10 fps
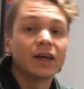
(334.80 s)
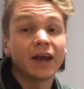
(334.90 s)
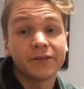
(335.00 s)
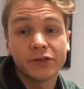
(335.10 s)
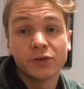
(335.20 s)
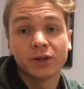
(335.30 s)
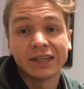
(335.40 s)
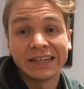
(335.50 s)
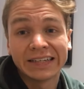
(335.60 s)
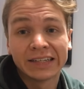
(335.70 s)
And after you
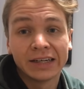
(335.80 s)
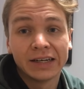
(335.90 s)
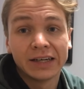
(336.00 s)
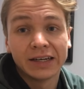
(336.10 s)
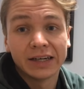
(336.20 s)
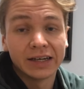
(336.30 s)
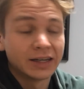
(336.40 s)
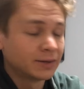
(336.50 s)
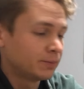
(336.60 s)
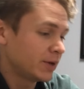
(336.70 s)
clean it,
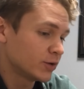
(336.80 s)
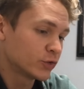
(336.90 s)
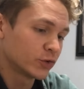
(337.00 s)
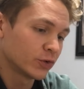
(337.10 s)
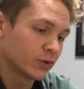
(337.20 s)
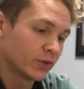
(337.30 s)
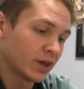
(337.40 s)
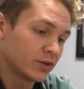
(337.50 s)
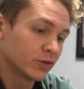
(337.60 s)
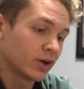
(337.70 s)
make sure
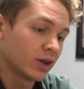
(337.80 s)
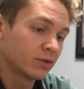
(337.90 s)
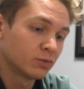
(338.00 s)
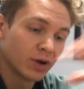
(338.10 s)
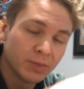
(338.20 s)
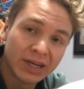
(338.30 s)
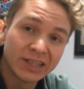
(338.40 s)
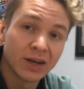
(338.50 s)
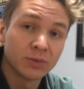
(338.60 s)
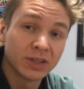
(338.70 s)
that you're not rubbing it
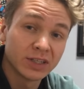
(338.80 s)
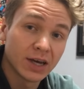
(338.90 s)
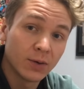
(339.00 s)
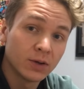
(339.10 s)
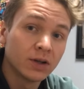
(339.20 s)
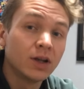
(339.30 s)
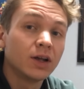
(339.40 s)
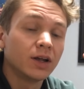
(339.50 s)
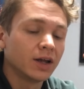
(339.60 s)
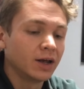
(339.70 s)
down with a towel.
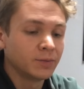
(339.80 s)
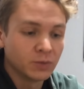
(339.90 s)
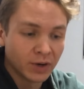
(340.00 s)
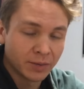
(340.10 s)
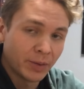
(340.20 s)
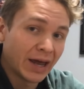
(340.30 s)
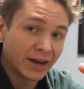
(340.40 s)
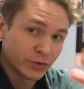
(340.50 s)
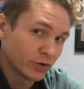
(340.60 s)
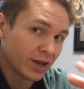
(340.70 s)
You want to
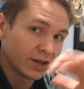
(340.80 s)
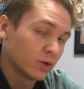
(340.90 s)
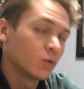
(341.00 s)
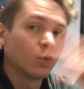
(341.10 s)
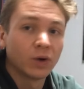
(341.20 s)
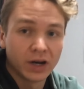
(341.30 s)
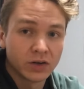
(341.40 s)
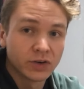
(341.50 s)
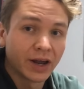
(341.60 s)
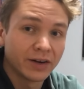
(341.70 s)
pat dry it or air
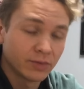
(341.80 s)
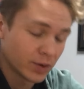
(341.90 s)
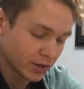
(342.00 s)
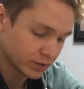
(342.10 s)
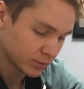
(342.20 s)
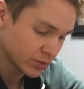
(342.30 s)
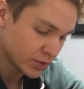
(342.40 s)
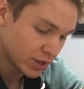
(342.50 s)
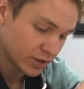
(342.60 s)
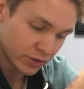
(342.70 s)
dry it if possible,
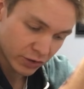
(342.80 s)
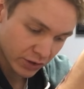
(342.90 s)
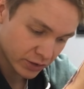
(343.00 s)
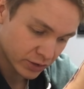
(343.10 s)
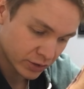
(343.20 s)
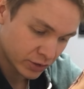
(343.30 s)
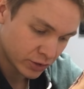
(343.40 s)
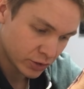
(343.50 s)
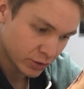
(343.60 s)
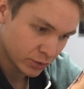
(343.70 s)
just
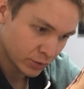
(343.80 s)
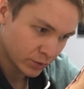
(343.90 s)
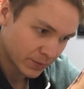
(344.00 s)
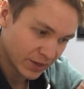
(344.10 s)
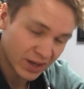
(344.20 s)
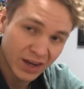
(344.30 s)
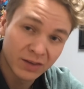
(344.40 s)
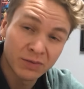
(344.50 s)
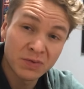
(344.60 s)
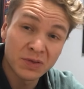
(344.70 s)
to
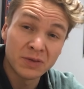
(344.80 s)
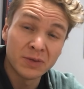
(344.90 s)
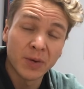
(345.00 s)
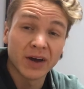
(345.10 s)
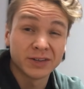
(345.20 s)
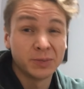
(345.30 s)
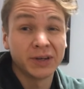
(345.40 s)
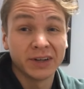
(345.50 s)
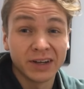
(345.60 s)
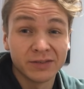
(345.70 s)
negate the
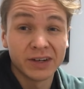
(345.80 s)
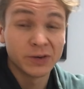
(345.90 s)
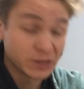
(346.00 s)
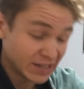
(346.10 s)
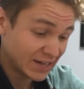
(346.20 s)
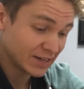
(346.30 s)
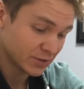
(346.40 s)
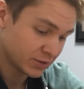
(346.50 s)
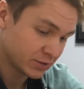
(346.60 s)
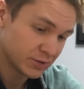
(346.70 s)
possibility of irritating
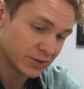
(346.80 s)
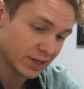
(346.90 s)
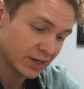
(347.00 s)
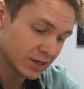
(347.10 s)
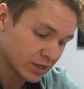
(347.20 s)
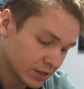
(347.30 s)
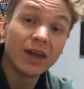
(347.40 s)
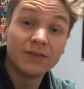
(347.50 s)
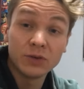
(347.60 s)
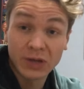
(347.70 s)
your skin.
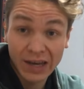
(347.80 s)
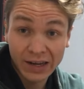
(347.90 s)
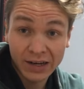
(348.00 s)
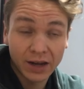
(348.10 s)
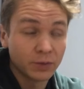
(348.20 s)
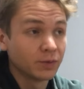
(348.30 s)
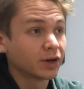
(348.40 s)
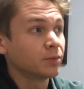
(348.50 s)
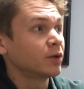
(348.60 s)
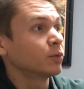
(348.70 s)
If you can, I would
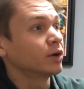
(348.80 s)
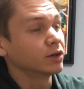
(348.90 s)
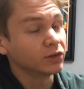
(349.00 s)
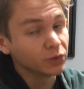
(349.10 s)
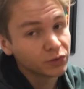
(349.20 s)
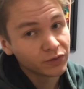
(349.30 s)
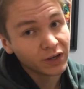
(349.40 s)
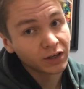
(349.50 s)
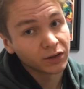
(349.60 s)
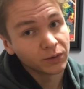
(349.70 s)
recommend wearing
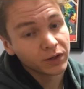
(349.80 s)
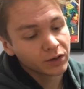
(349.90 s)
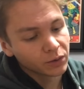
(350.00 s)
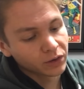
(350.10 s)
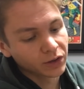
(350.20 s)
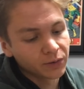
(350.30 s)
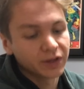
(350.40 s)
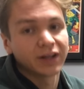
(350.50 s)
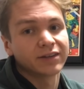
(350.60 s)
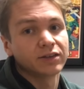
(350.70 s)
loose-fitting clothing, or
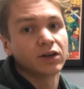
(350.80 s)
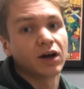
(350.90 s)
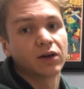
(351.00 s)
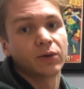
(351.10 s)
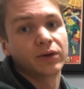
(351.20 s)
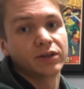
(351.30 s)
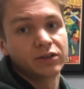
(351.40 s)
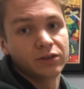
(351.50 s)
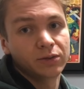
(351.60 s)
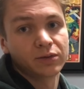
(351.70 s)
clothing that's not going
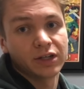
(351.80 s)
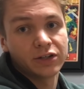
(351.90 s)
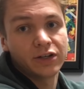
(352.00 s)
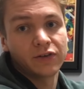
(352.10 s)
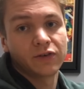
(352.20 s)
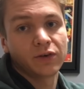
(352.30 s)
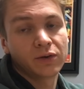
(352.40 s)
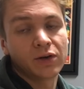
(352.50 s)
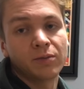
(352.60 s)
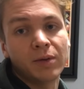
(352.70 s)
to touch it. So,
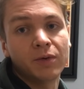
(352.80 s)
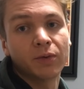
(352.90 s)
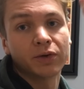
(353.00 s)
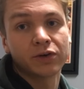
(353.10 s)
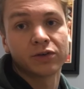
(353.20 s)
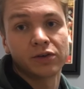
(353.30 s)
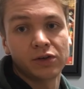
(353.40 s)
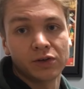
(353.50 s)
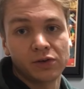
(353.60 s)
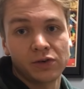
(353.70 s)
you know, maybe roll your
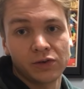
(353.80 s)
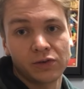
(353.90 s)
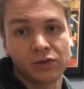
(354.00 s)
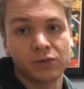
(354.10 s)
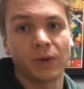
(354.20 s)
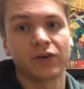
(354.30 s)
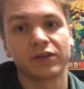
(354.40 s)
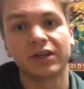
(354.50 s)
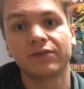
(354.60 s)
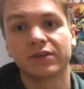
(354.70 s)
sweater
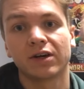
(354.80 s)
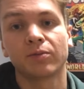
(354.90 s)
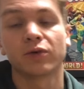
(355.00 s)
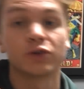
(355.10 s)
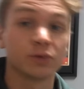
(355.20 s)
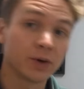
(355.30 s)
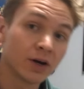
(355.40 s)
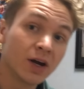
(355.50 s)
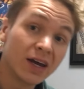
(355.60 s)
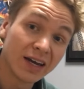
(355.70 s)
sleeves up, or just
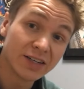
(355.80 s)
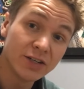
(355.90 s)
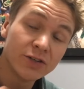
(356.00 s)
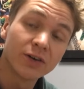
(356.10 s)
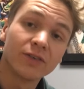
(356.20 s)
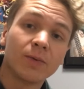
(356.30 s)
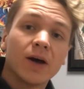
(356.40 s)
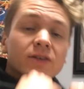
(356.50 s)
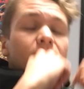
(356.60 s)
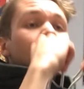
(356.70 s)
wear a t-shirt if
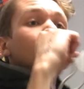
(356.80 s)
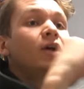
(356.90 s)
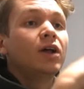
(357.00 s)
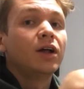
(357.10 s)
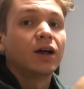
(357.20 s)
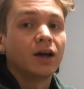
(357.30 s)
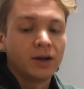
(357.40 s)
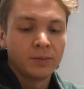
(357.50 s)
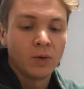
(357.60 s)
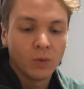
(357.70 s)
possible,
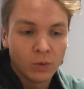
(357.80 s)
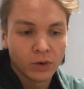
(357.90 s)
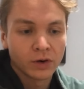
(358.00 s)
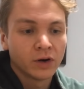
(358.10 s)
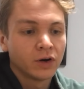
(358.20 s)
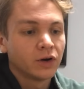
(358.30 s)
or